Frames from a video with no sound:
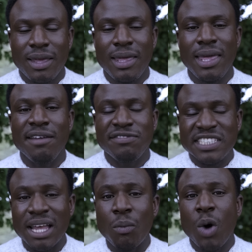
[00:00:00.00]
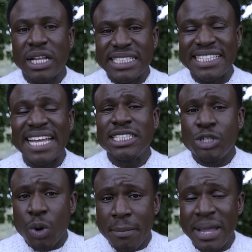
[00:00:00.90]
if someone sends
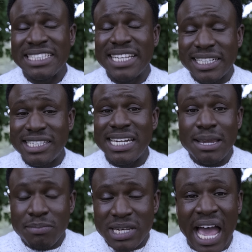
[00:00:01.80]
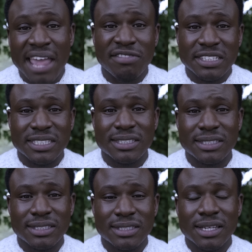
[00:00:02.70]
you a message, deep
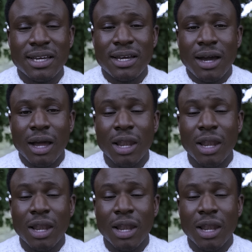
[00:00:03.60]
divers, a